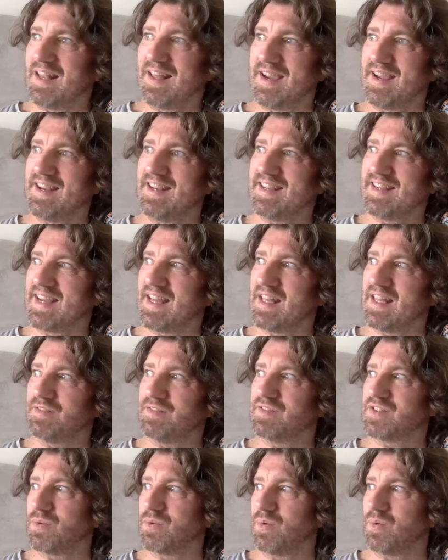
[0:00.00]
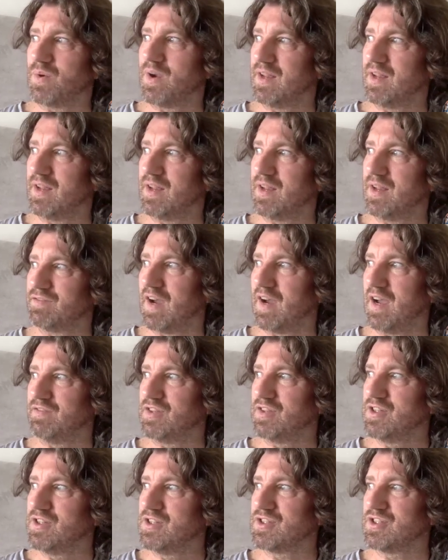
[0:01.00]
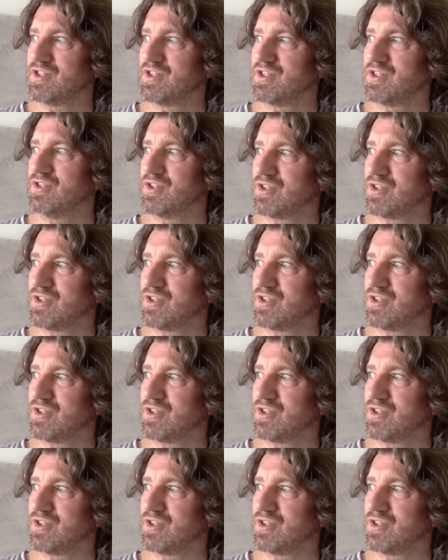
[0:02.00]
playing together for 25 years,